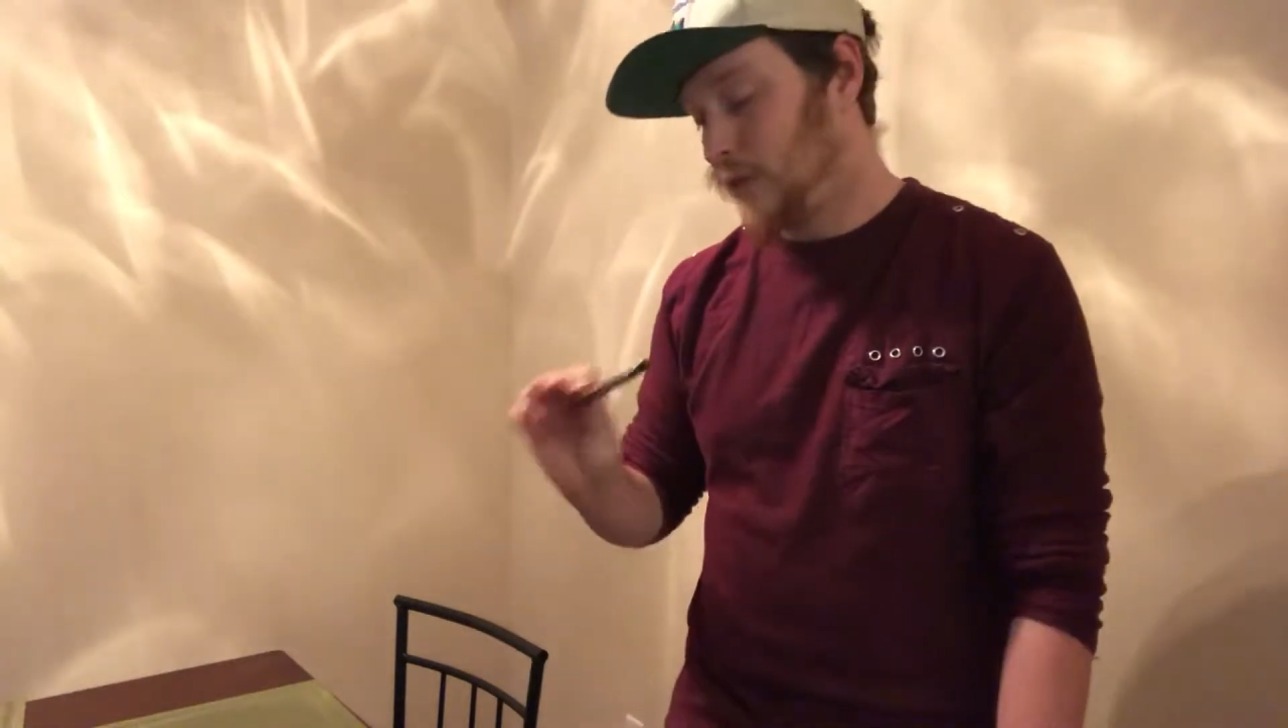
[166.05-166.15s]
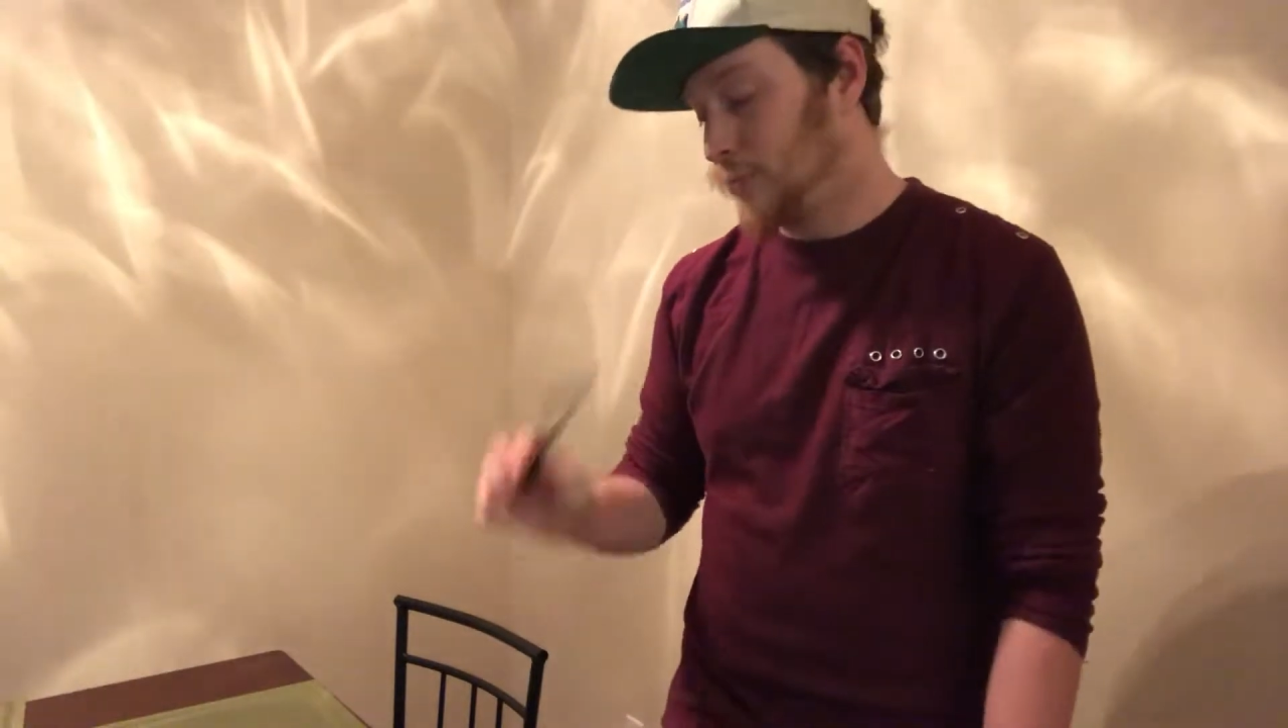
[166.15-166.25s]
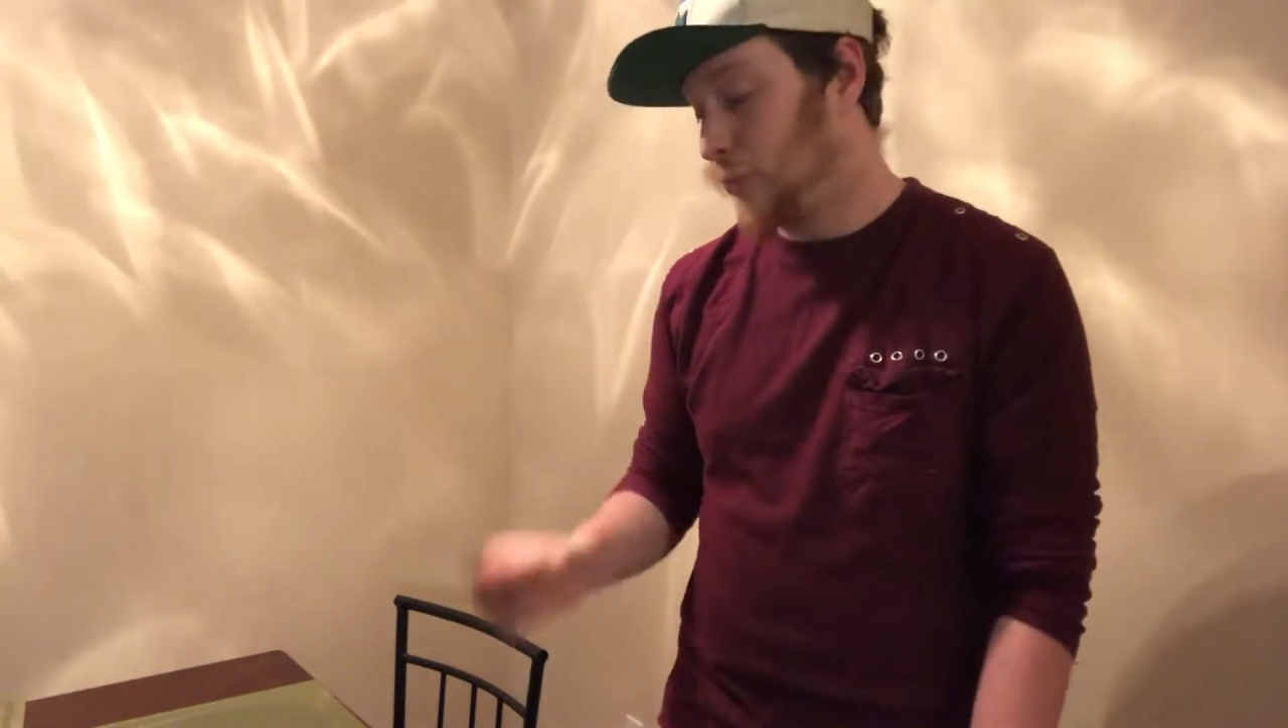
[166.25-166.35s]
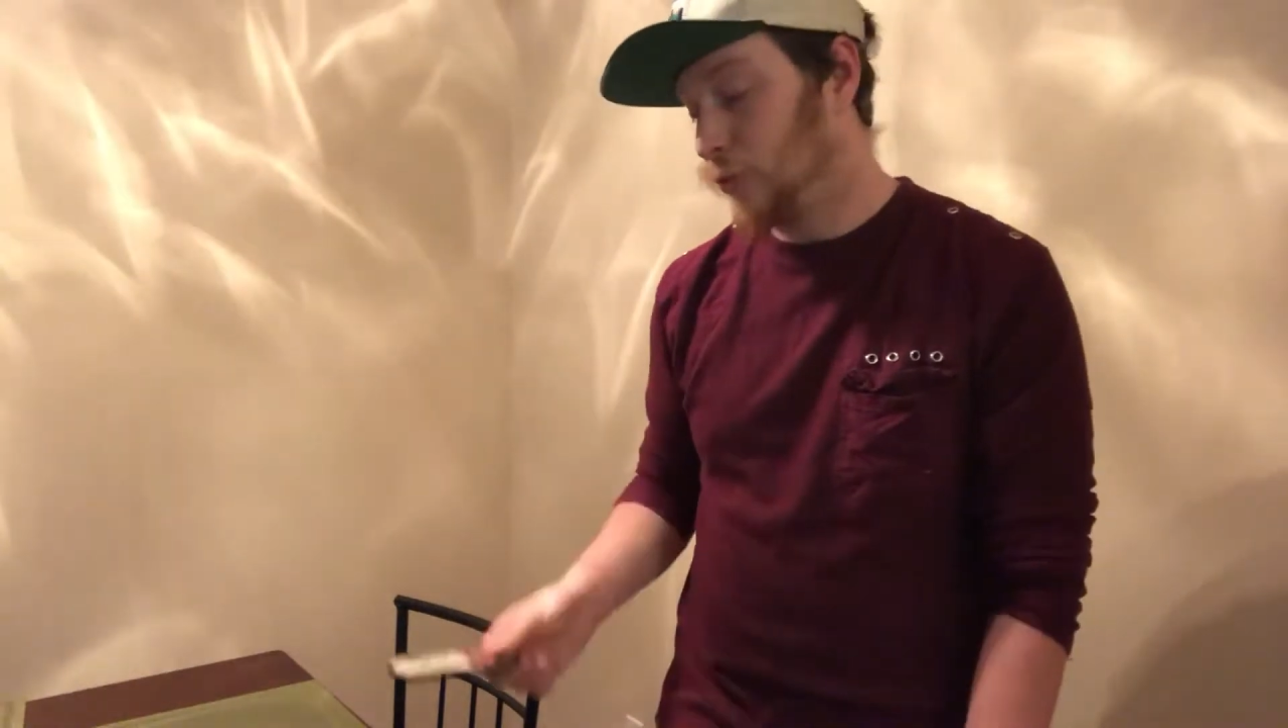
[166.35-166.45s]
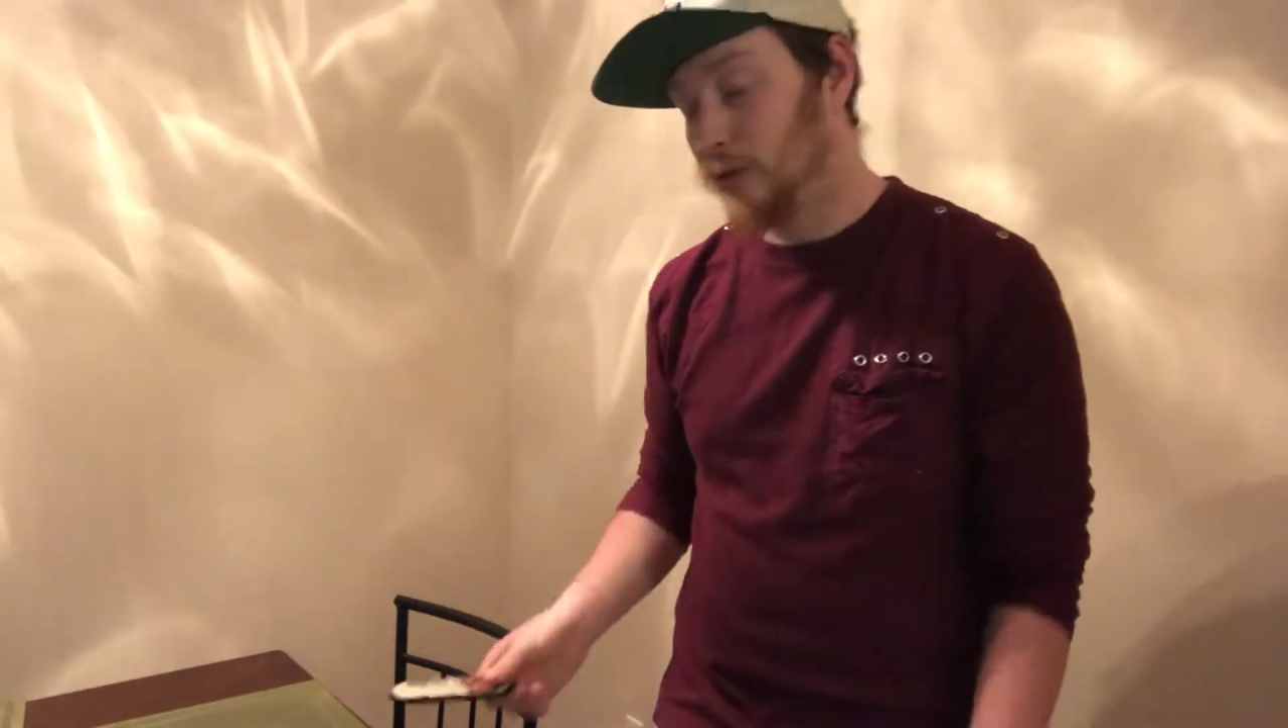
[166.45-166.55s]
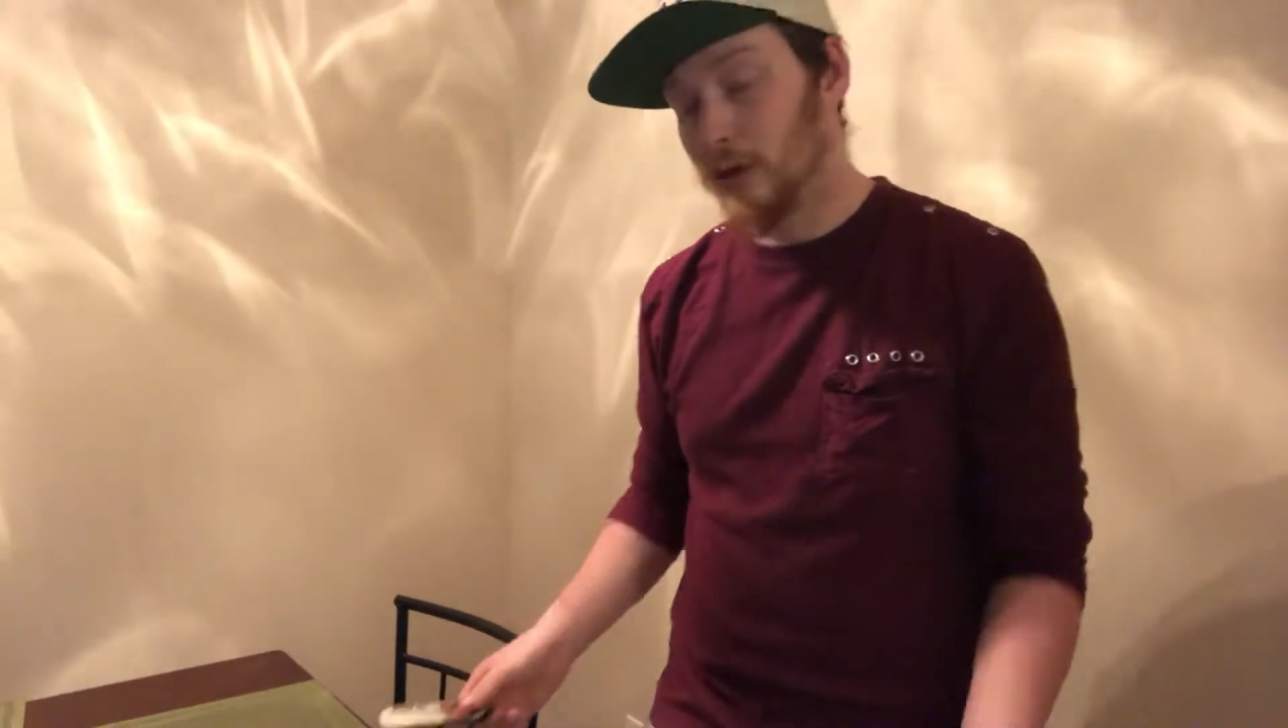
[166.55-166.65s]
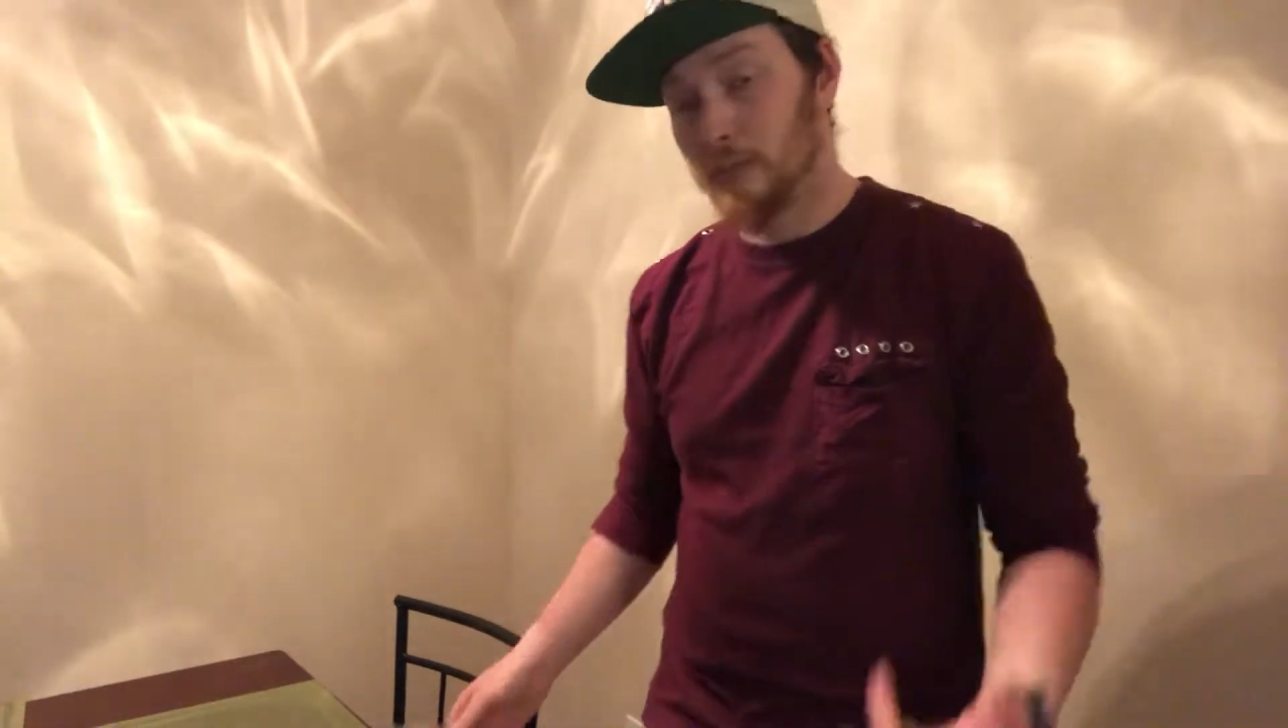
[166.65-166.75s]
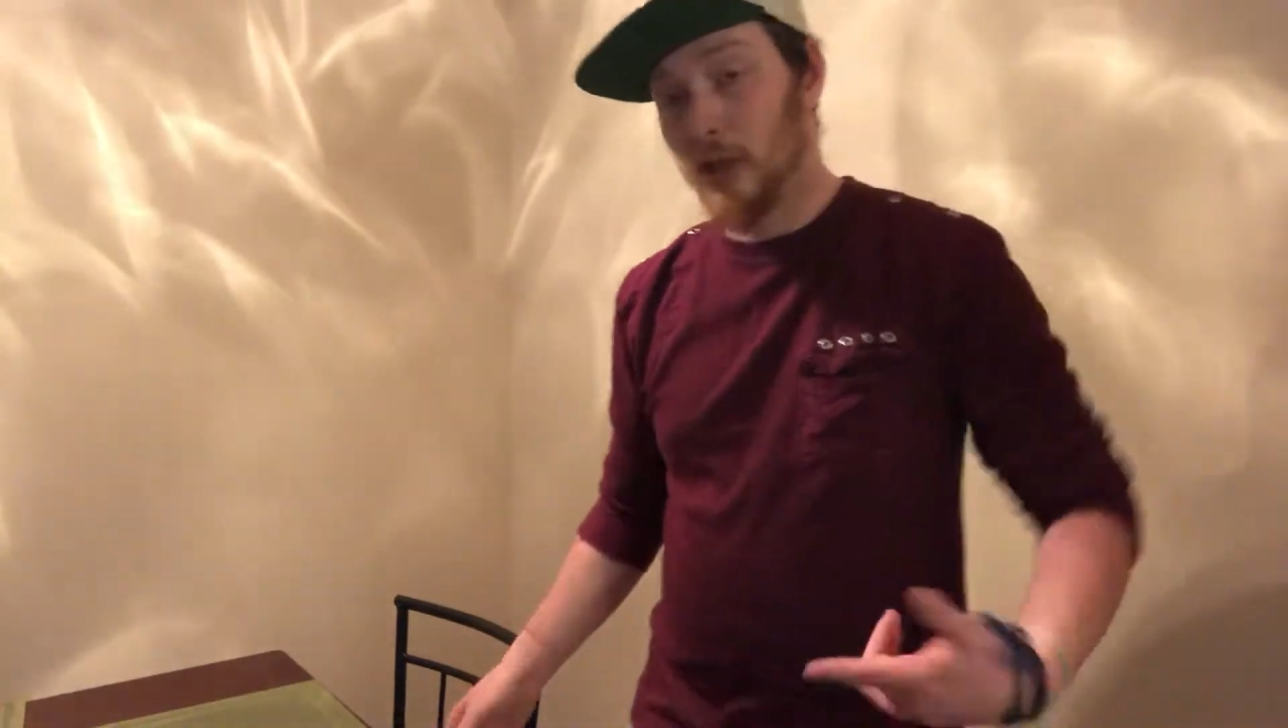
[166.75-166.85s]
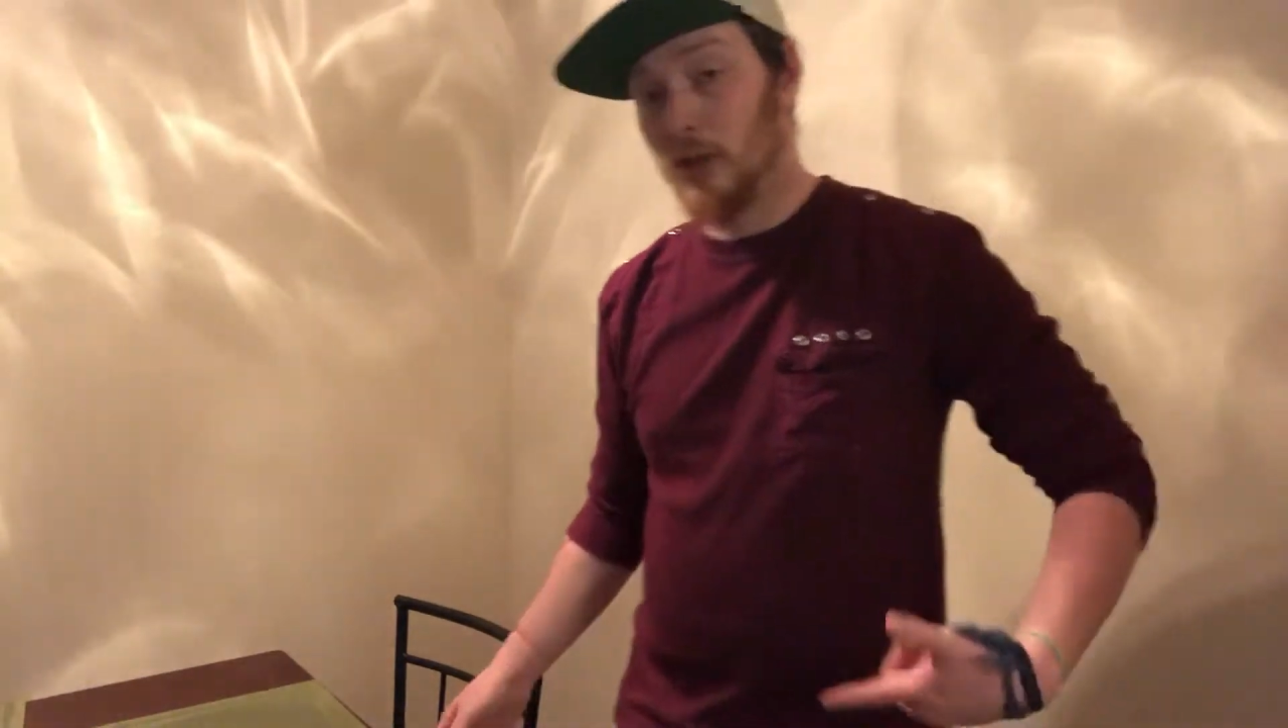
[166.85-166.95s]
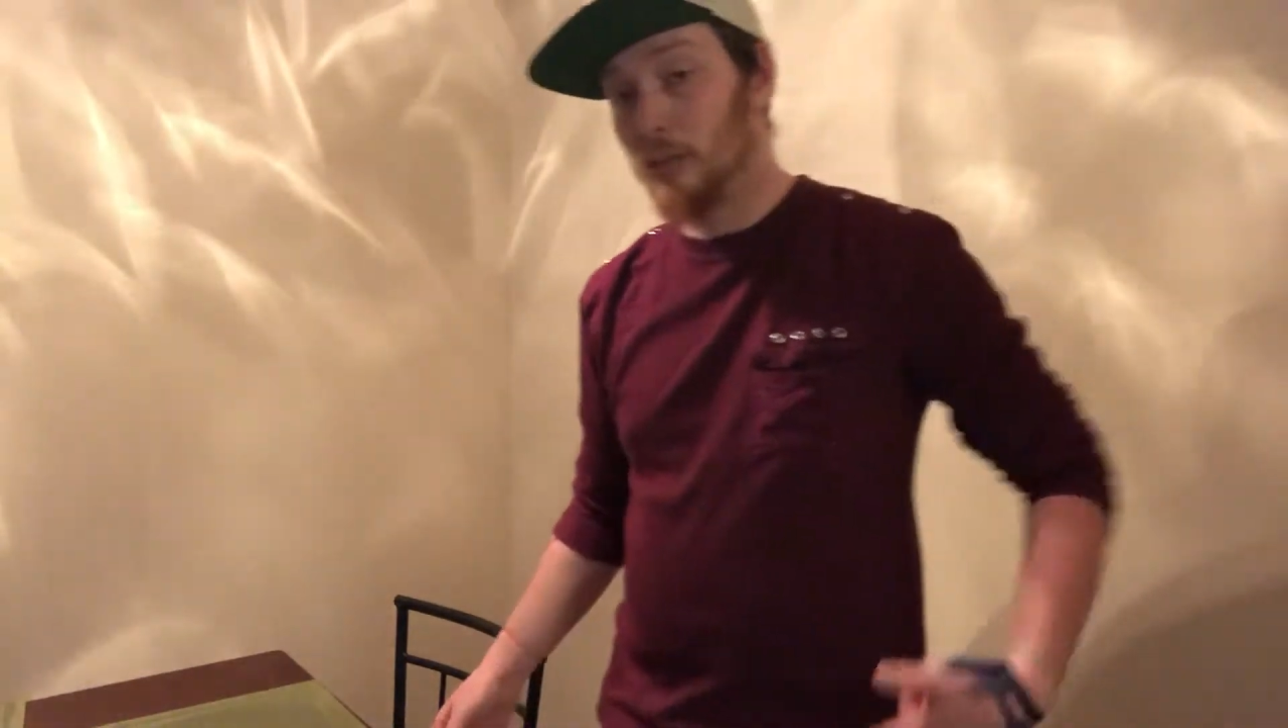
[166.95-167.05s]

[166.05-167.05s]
Flik board or a knuckle